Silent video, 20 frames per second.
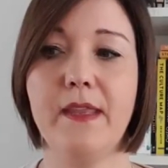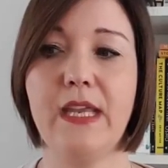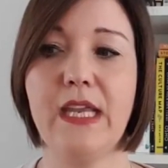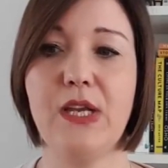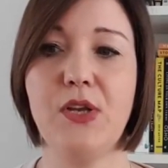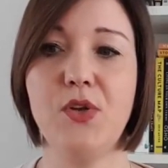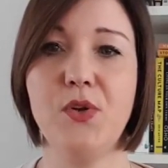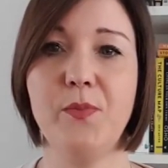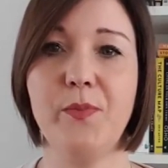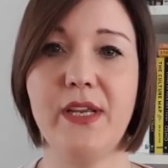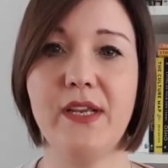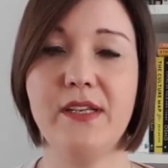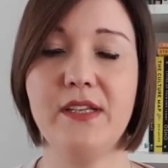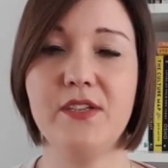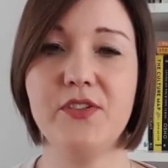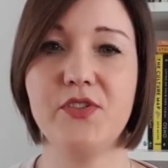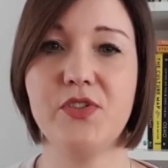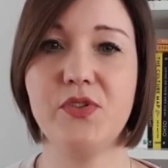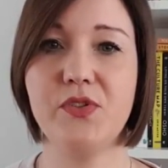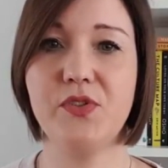It could be an
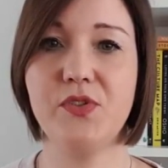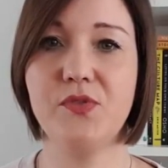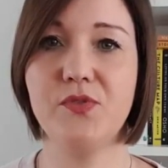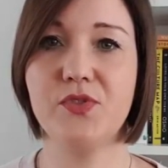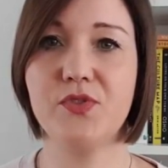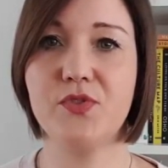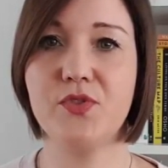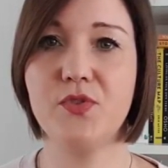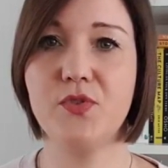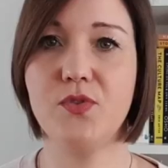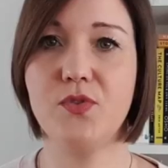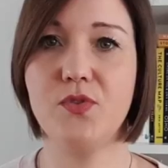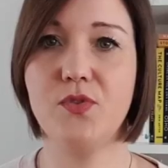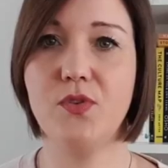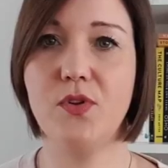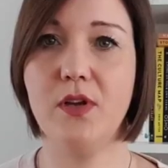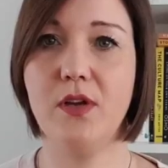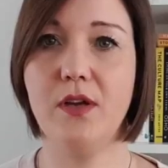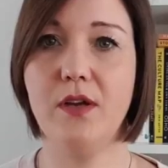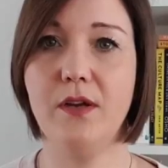issue used
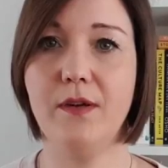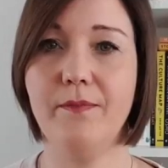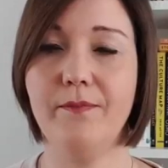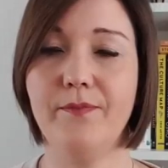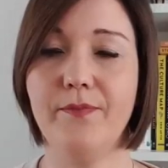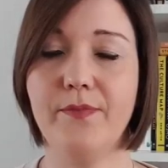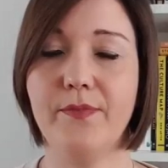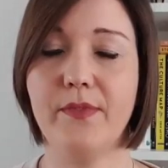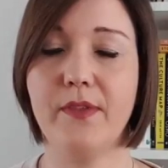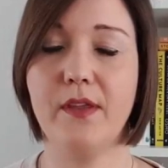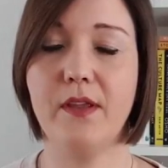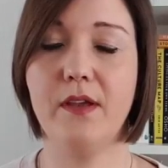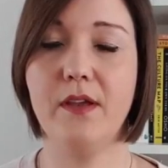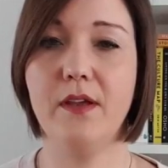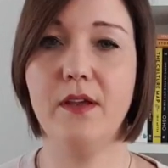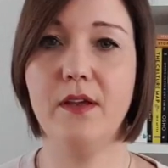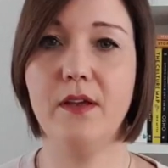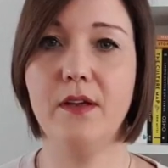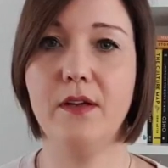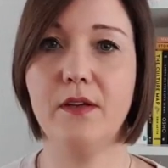to
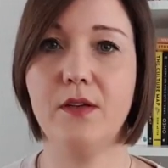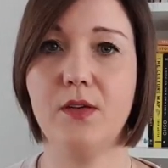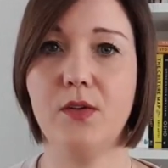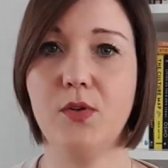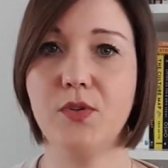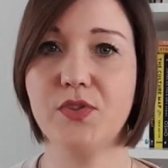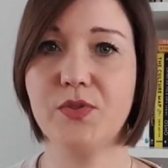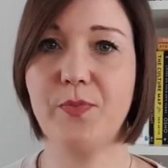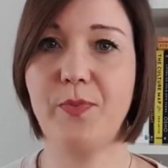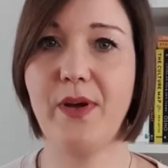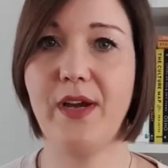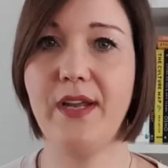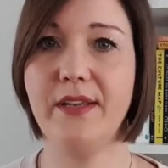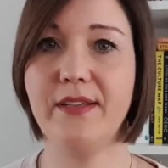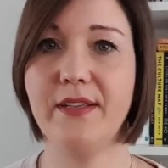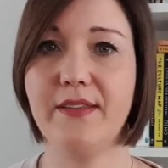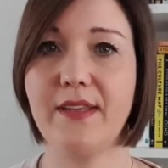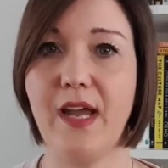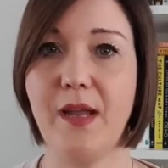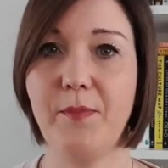caused by
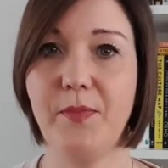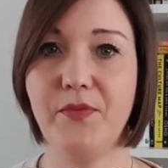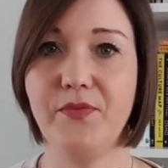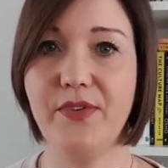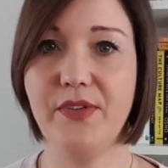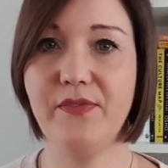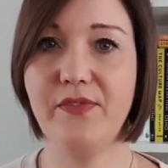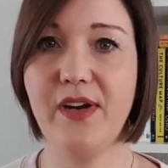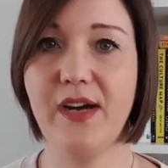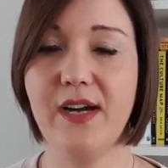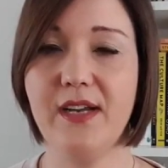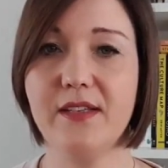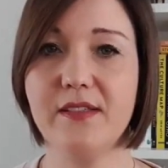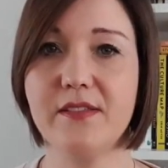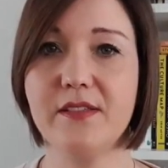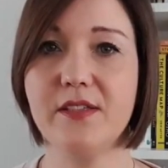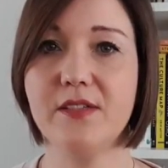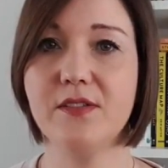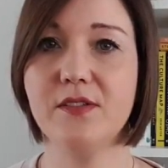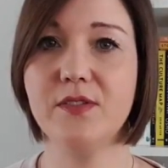the type of
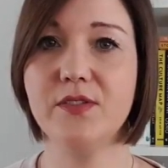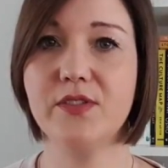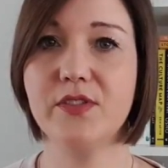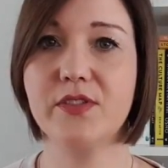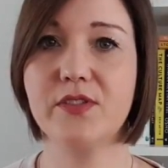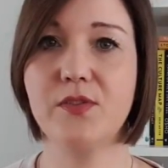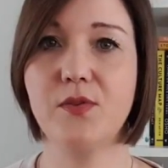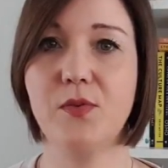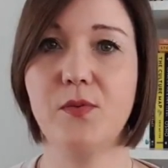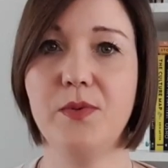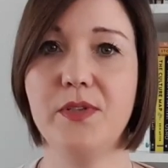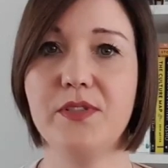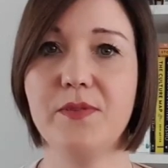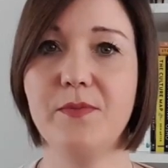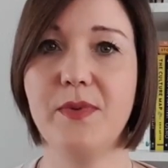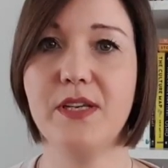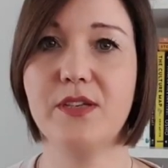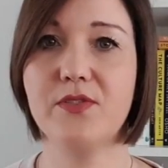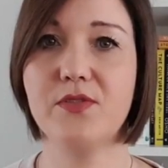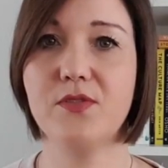device. Just
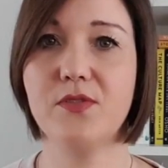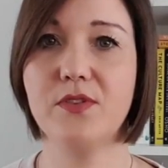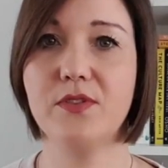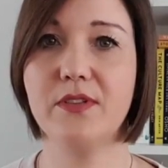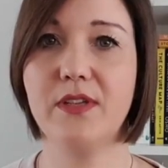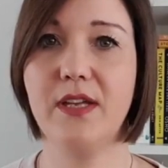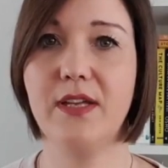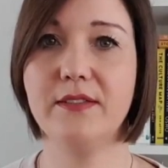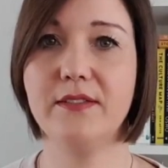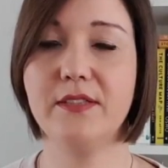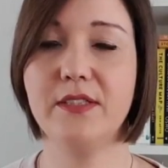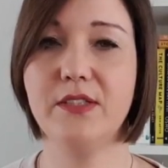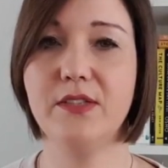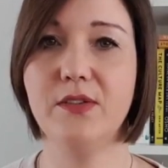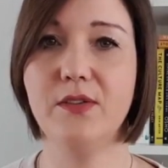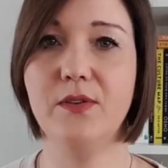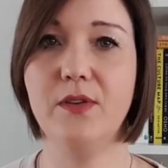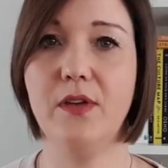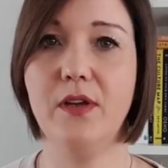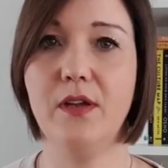always make sure that
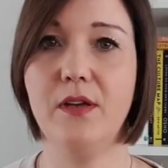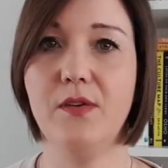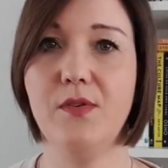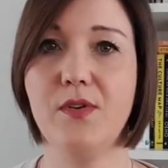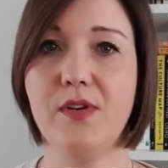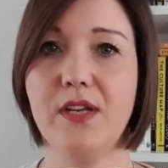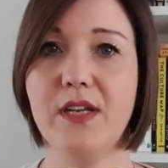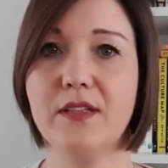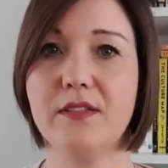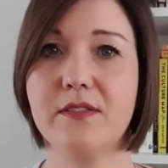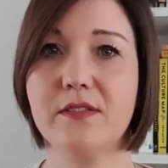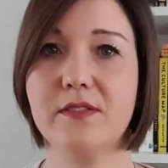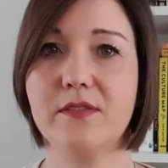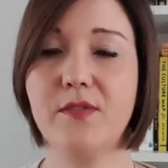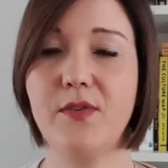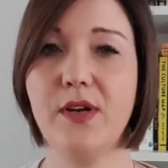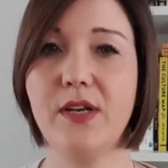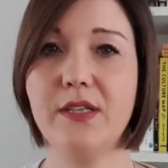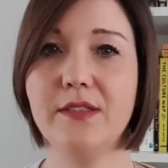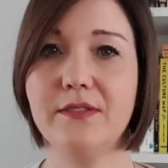
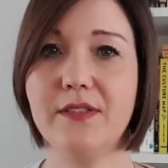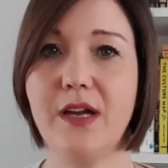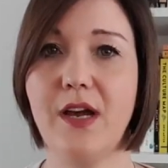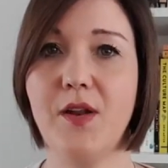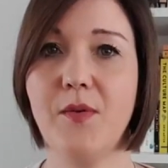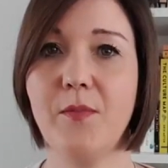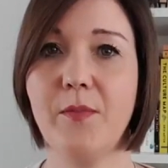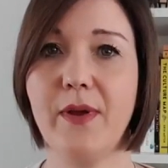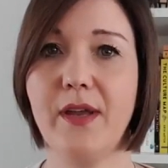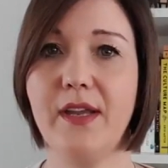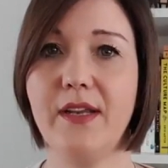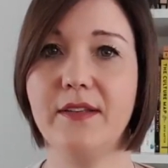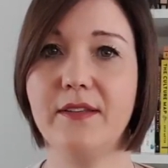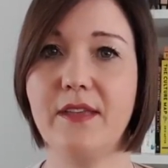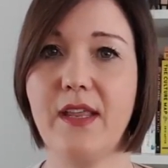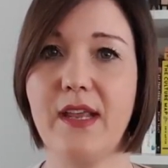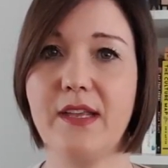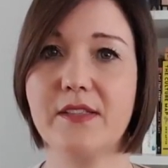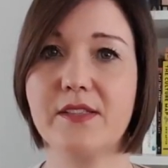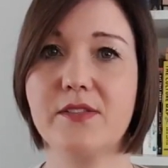drill it down by
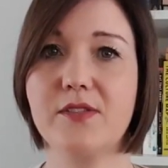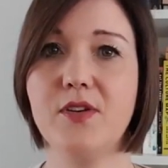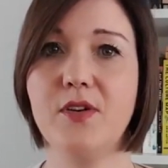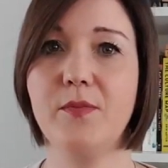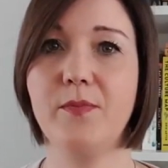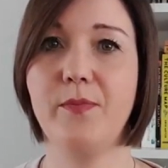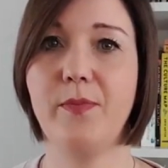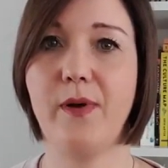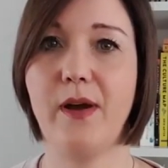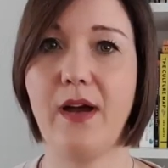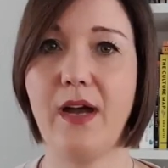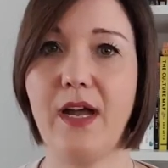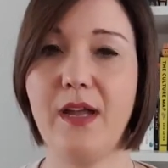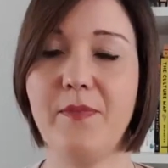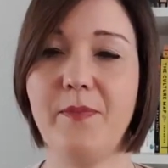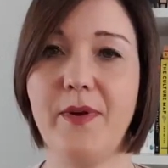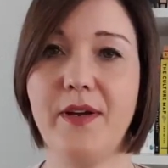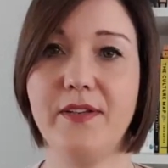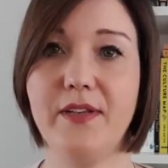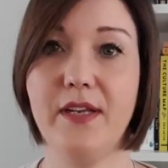desktop,
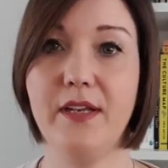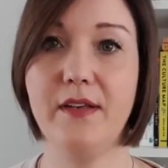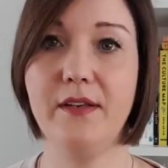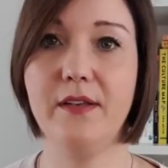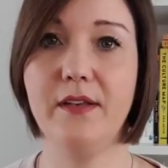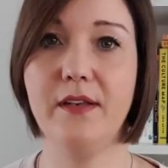iPad,